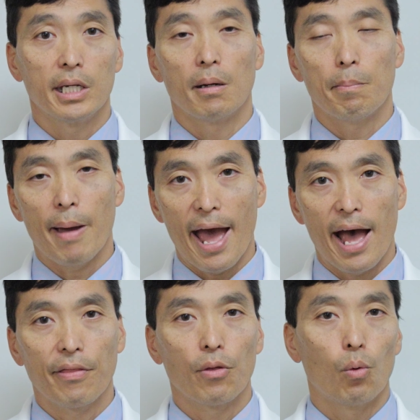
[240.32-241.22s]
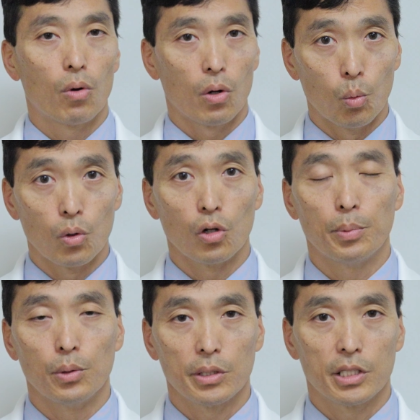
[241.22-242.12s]
in a bath or a
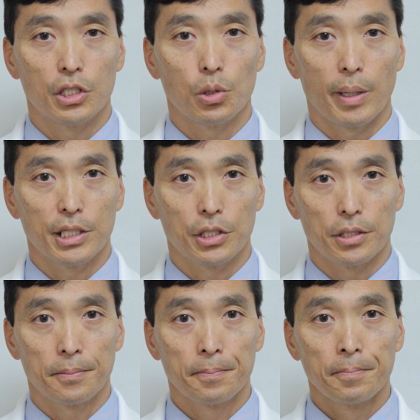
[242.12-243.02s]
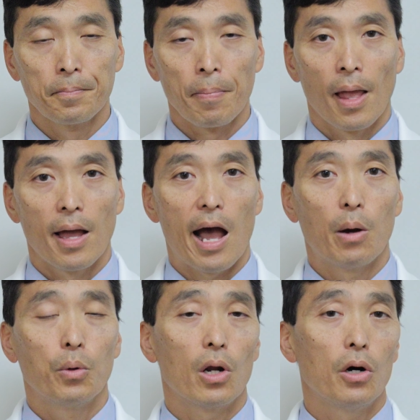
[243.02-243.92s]
whirlpool situation. I
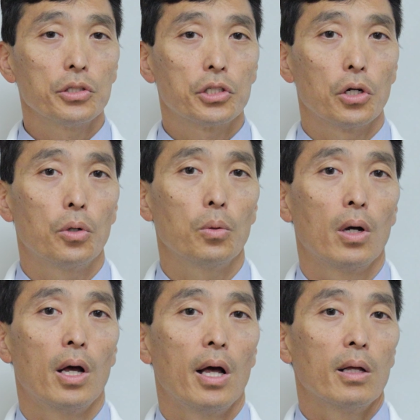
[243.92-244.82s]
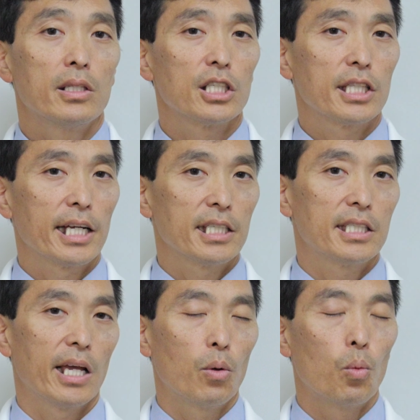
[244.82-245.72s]
would also just like to
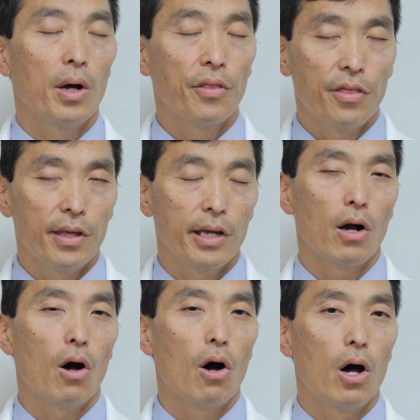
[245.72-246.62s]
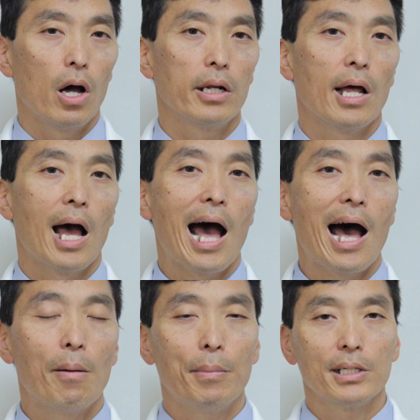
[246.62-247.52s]
say one thing on
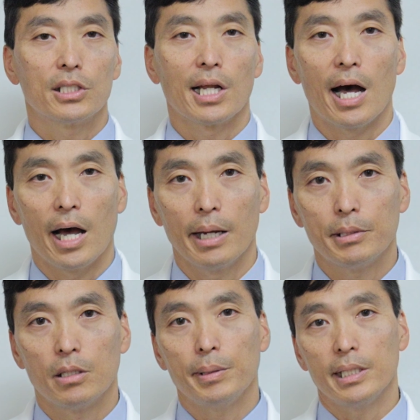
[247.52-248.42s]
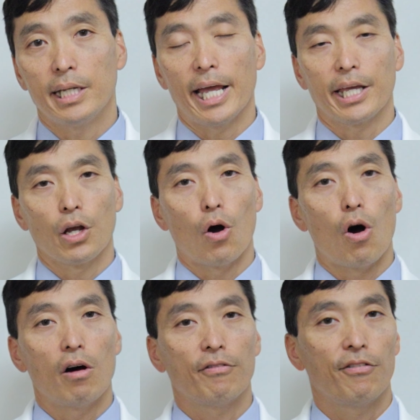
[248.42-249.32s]
how much time to be taking
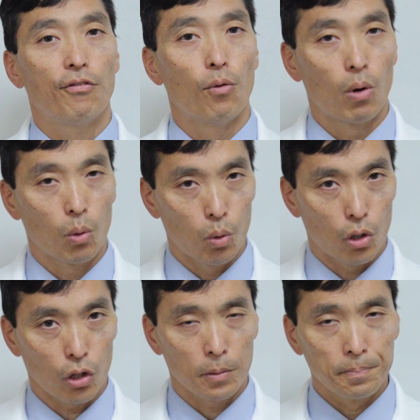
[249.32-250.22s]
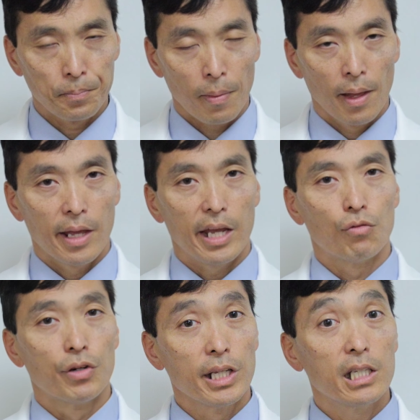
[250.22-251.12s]
off for work. It
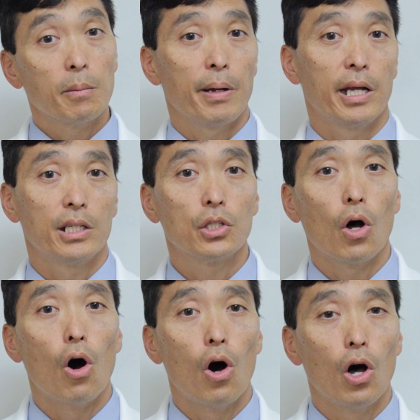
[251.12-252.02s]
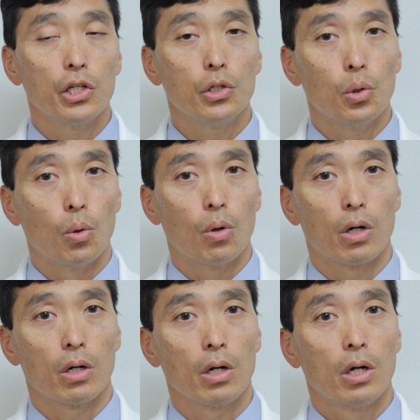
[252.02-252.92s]
really depends on
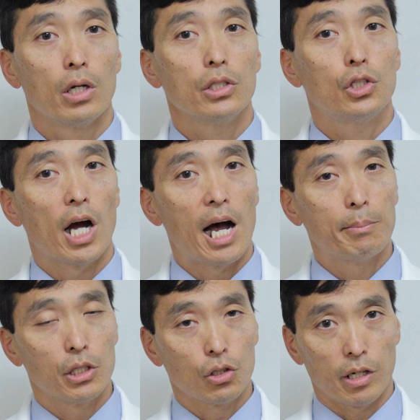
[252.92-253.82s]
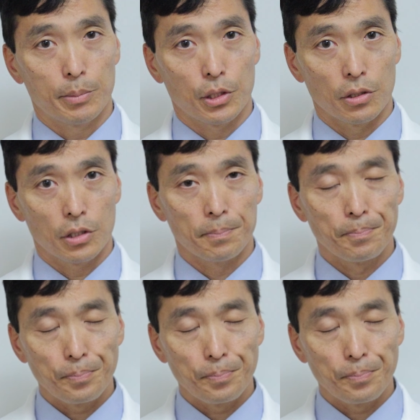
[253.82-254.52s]
your job descriptions.